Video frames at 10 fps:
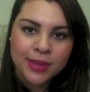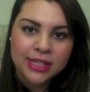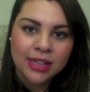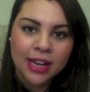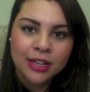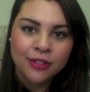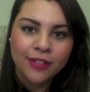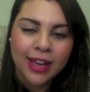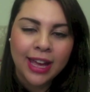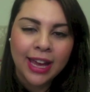this line
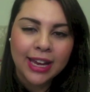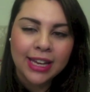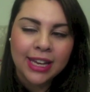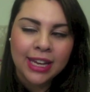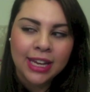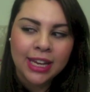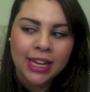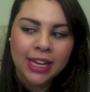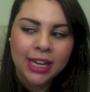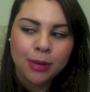of
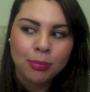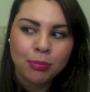acne